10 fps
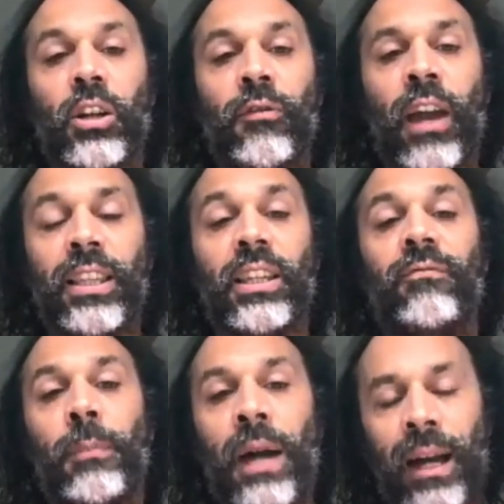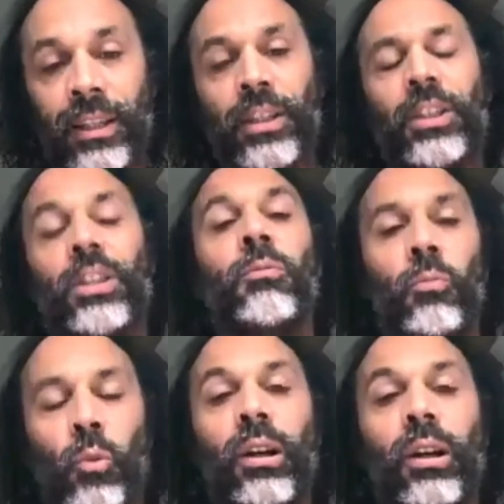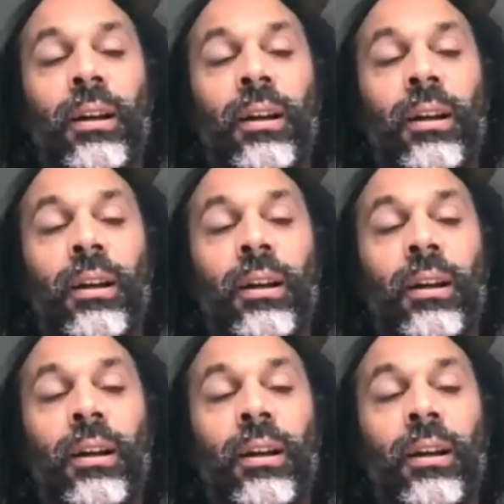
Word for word: events in the past, and we're